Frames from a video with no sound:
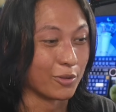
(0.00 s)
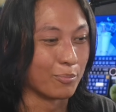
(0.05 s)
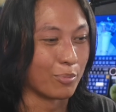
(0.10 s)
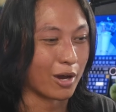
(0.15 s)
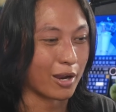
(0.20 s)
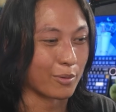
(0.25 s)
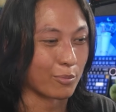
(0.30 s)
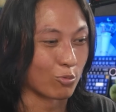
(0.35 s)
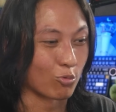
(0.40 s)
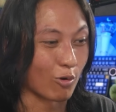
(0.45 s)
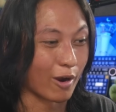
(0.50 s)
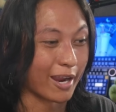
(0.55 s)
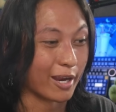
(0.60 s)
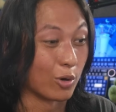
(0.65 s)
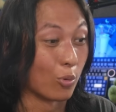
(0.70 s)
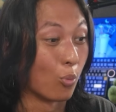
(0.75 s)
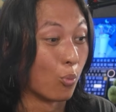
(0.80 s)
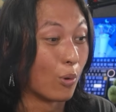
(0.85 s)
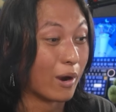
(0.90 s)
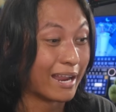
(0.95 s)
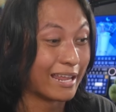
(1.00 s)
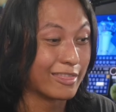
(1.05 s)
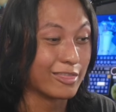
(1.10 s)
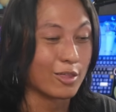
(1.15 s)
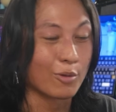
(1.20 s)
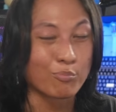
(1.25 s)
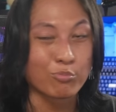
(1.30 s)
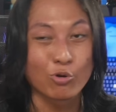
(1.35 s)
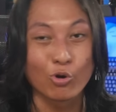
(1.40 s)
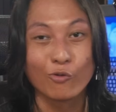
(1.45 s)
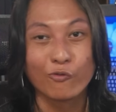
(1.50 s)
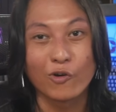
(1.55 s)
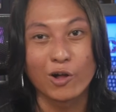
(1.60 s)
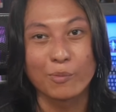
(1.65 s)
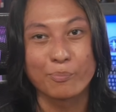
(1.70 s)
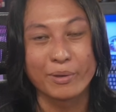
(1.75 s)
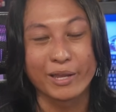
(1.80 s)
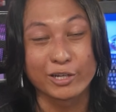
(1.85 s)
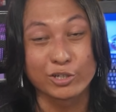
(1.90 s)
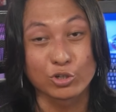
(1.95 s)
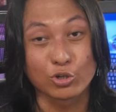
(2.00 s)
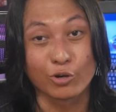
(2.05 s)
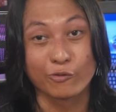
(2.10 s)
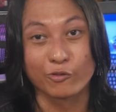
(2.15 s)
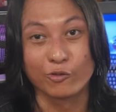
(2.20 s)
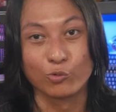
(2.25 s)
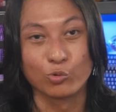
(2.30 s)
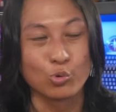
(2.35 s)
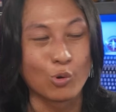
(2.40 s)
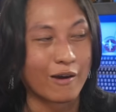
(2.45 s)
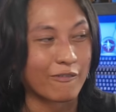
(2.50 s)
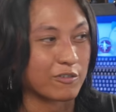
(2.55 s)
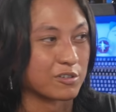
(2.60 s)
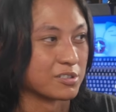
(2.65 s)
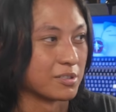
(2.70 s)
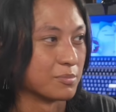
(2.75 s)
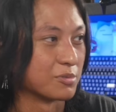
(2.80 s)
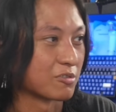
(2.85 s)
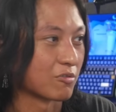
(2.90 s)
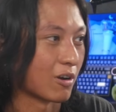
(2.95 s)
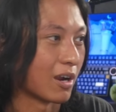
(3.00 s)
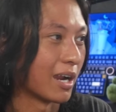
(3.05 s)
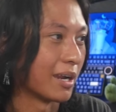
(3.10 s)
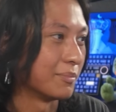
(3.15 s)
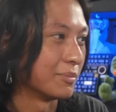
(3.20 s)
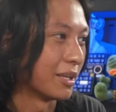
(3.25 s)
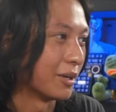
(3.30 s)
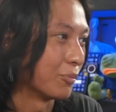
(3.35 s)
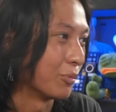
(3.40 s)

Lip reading: the bottom right with the profile picture of whoever subscribed.